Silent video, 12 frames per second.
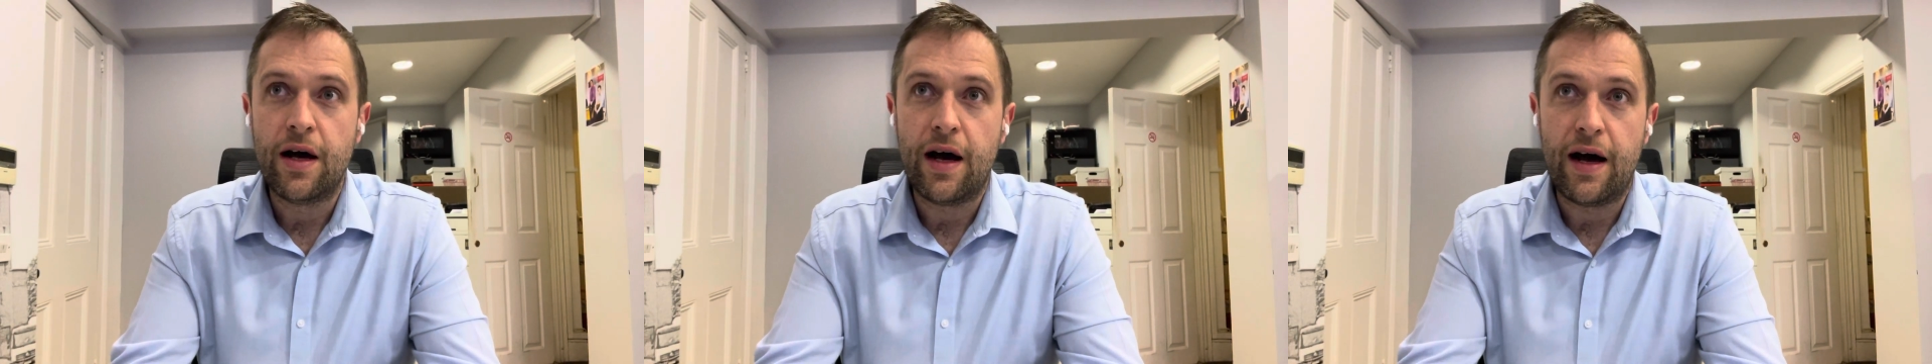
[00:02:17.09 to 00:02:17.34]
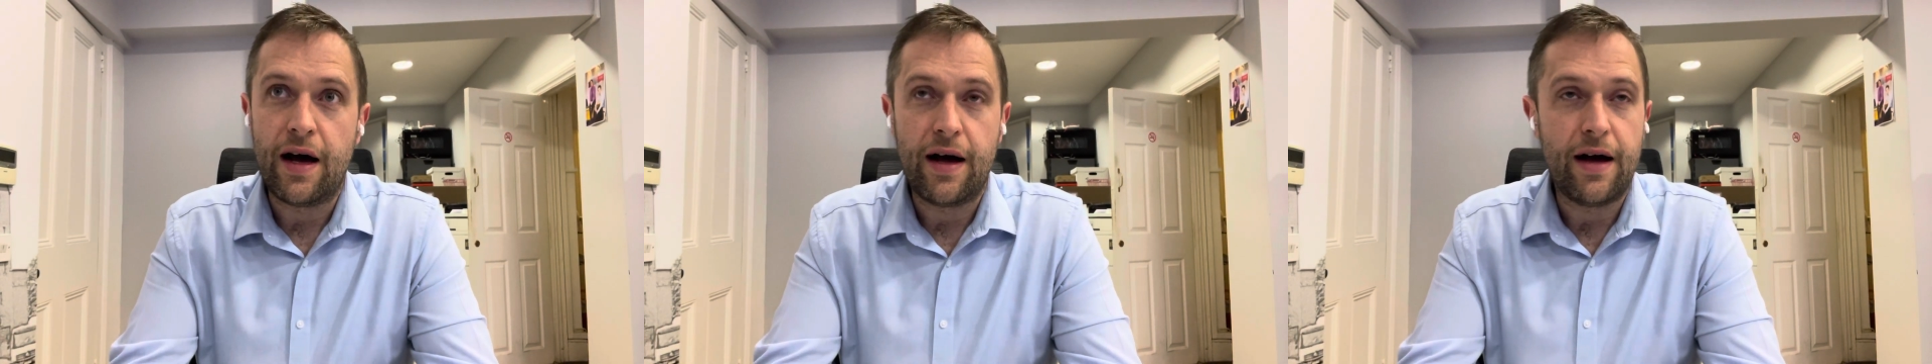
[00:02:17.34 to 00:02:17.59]

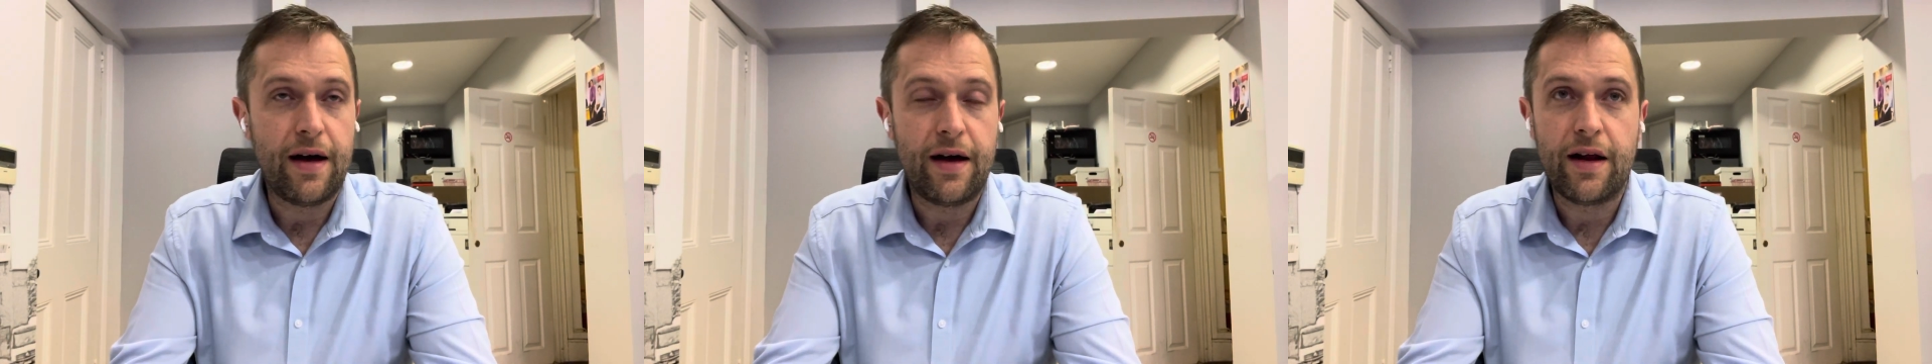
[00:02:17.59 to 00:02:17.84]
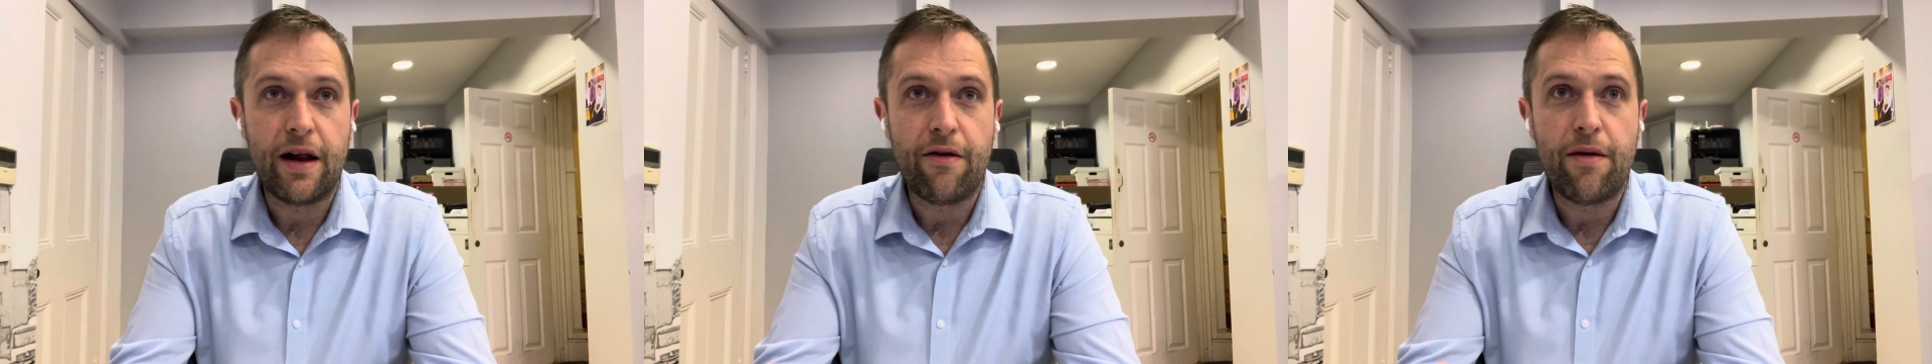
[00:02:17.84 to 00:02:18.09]

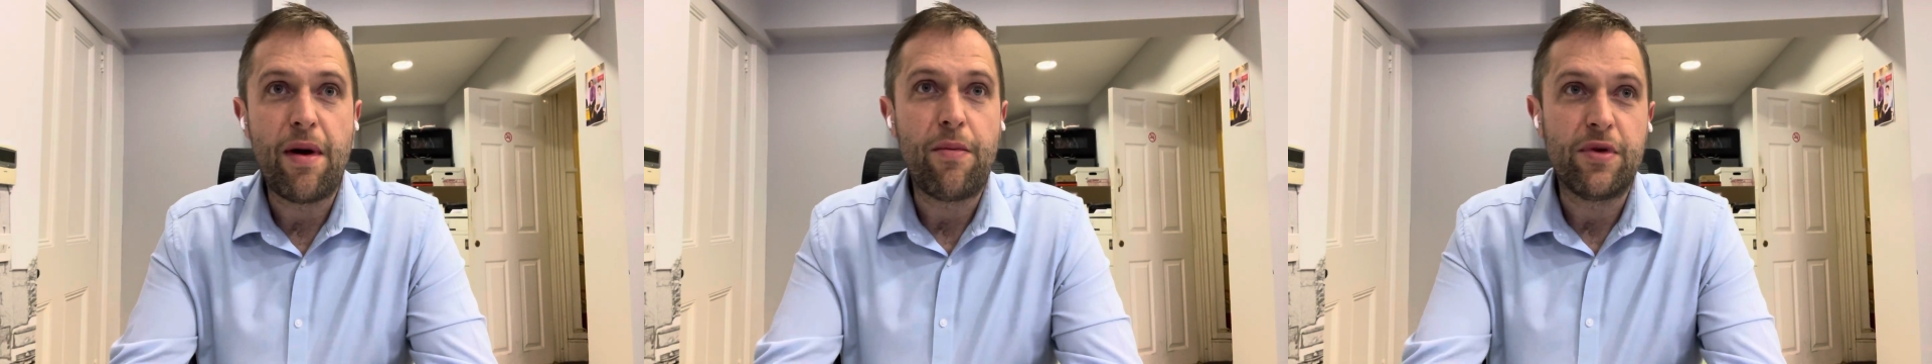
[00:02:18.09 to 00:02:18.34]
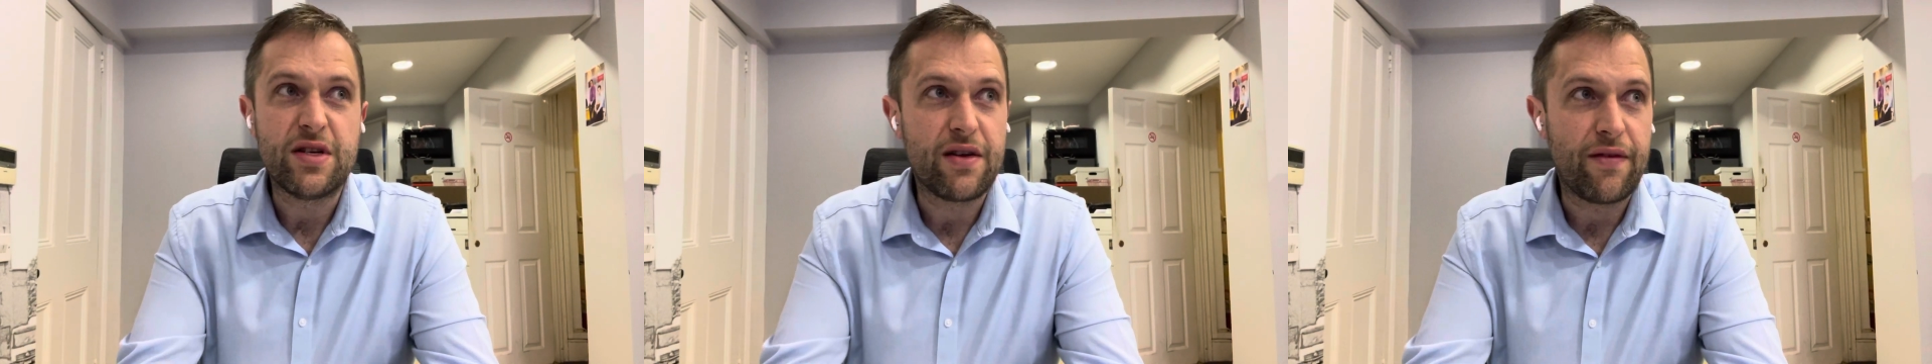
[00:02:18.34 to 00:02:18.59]

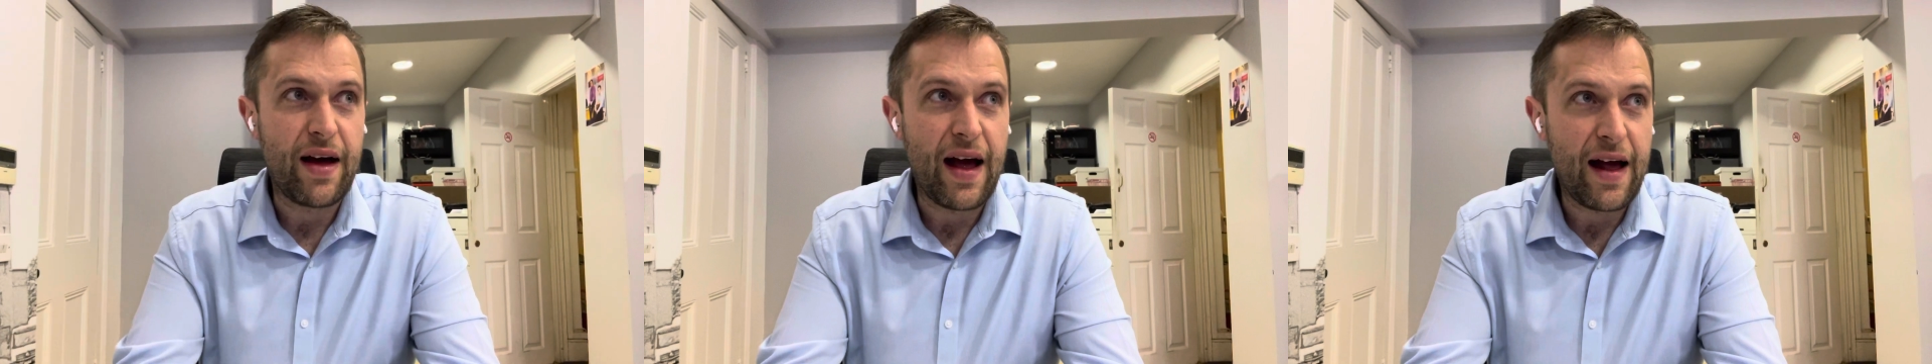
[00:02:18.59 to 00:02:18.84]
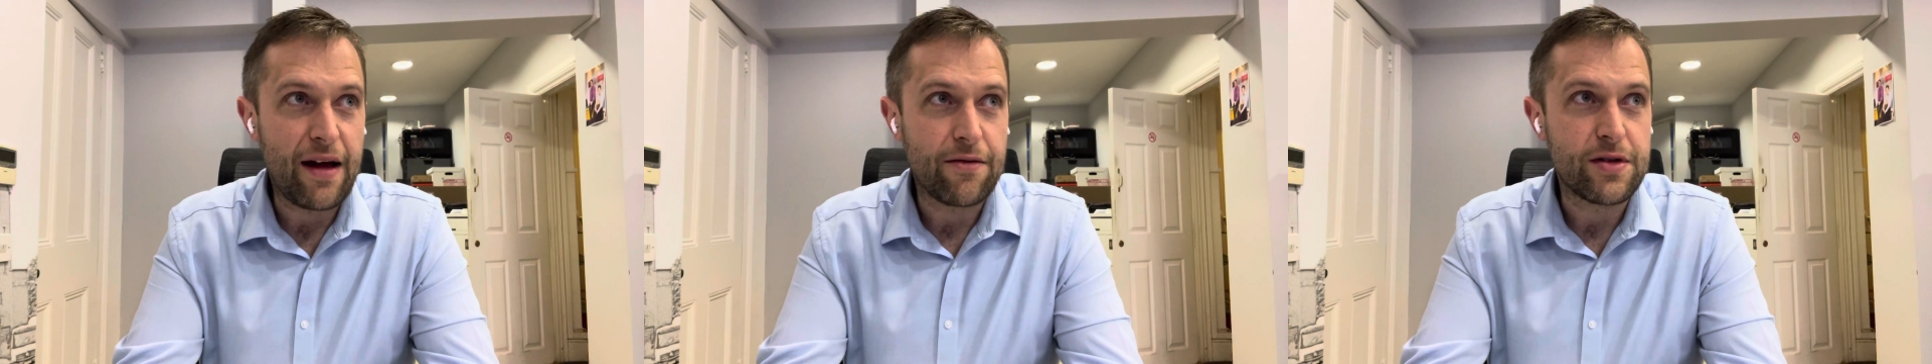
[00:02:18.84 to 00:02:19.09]
amendments to the
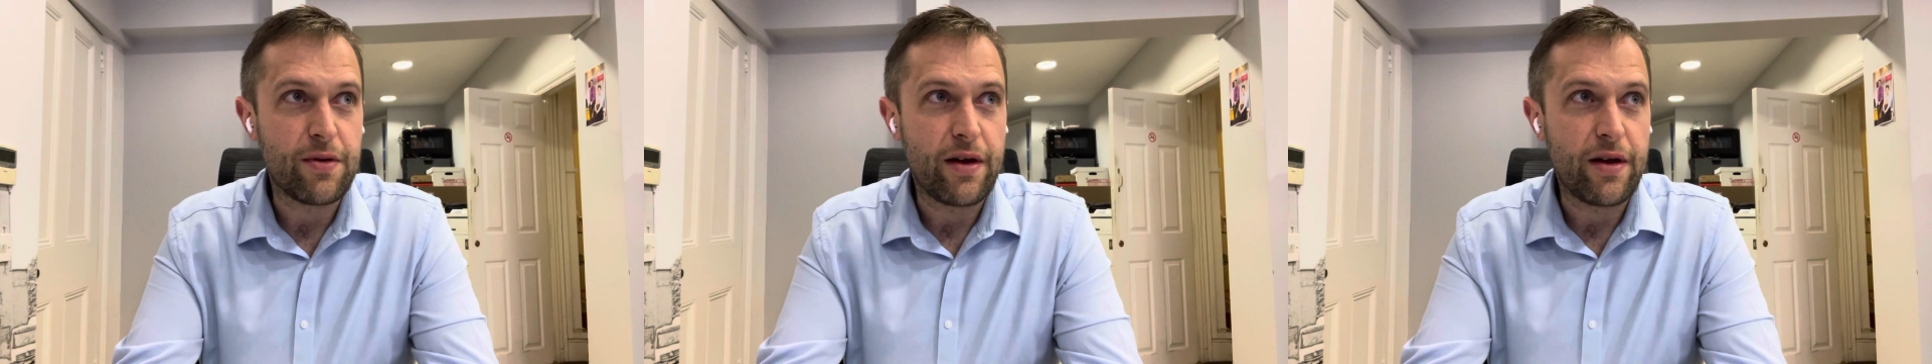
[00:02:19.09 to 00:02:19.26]
house